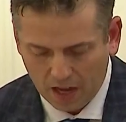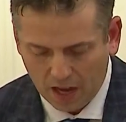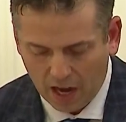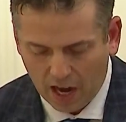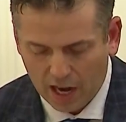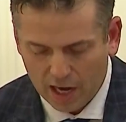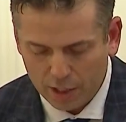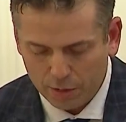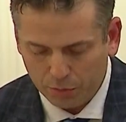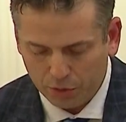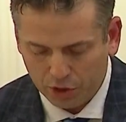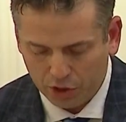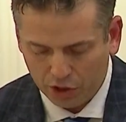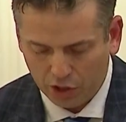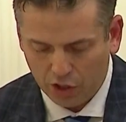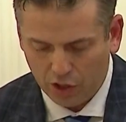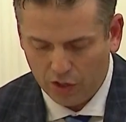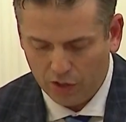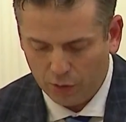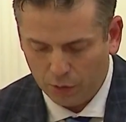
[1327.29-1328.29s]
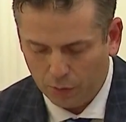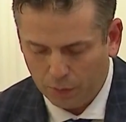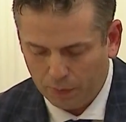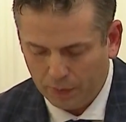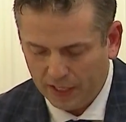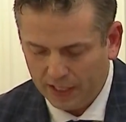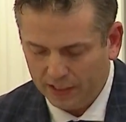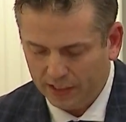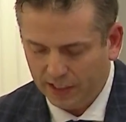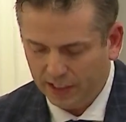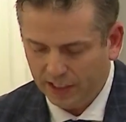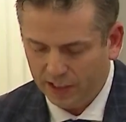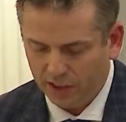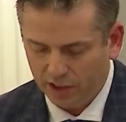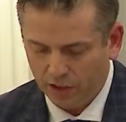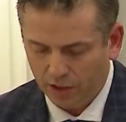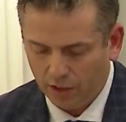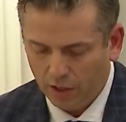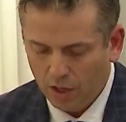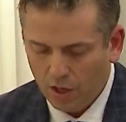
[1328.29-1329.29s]
I am sure there will be a
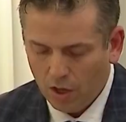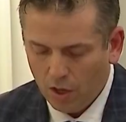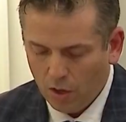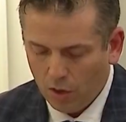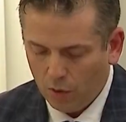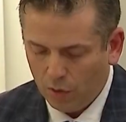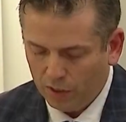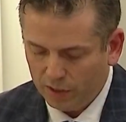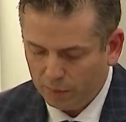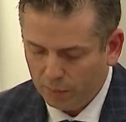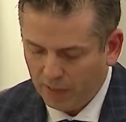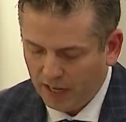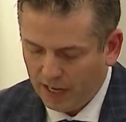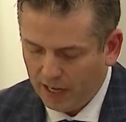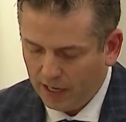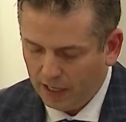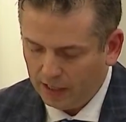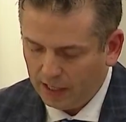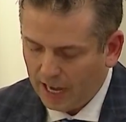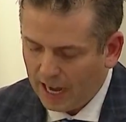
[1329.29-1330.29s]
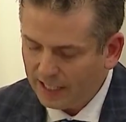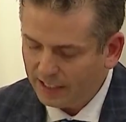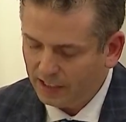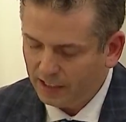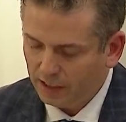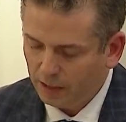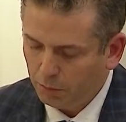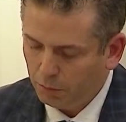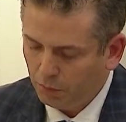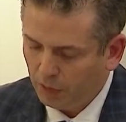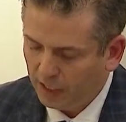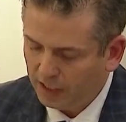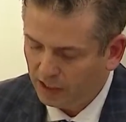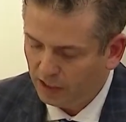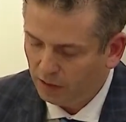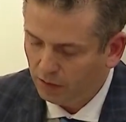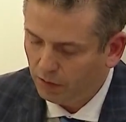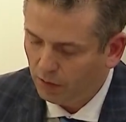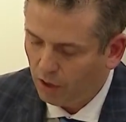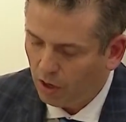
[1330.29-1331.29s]
teacher who has made a lasting
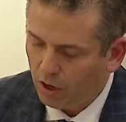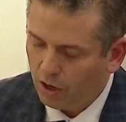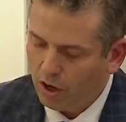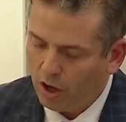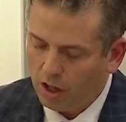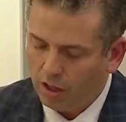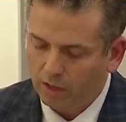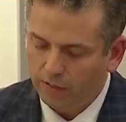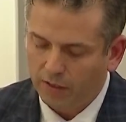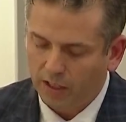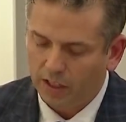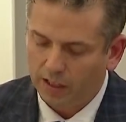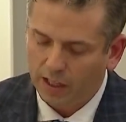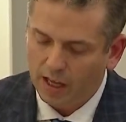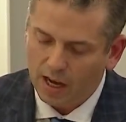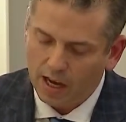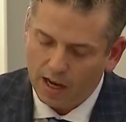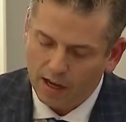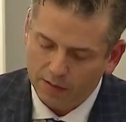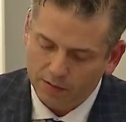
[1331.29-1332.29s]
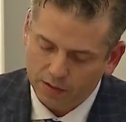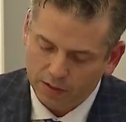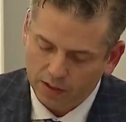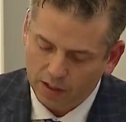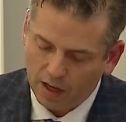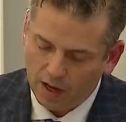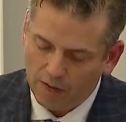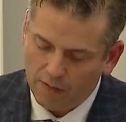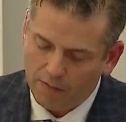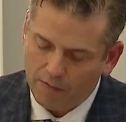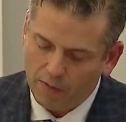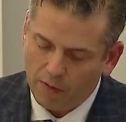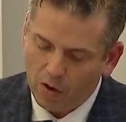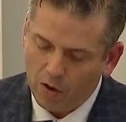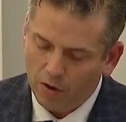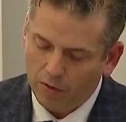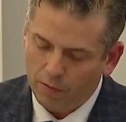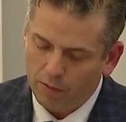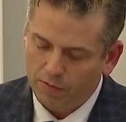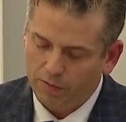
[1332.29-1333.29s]
impression on all of our lives. And
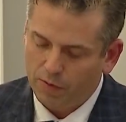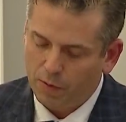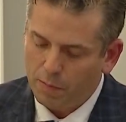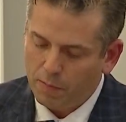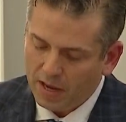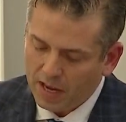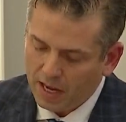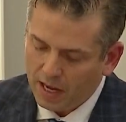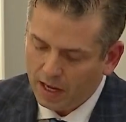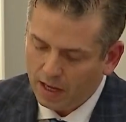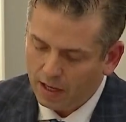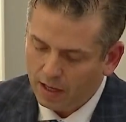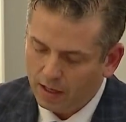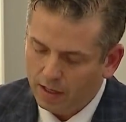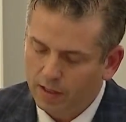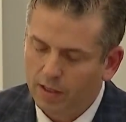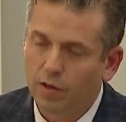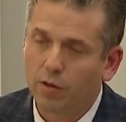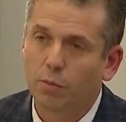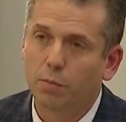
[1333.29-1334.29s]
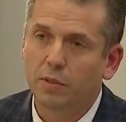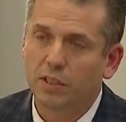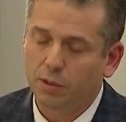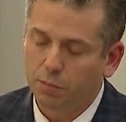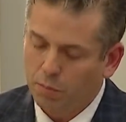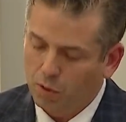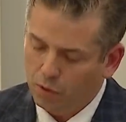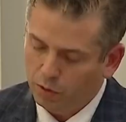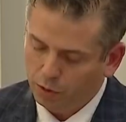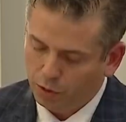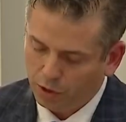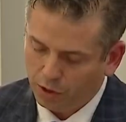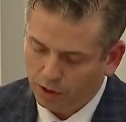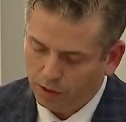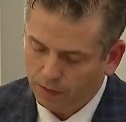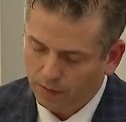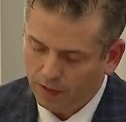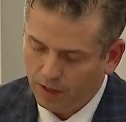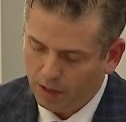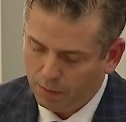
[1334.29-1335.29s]
for me, they were Miss
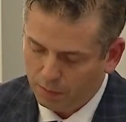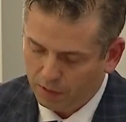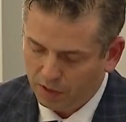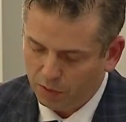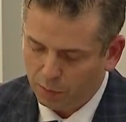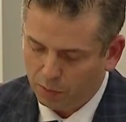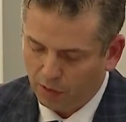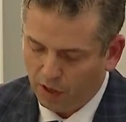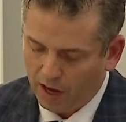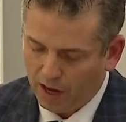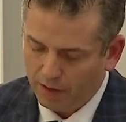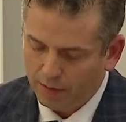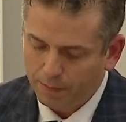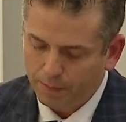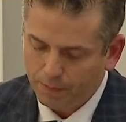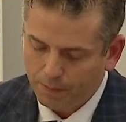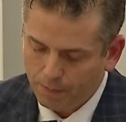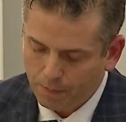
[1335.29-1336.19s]
Mosier and Miss Brown.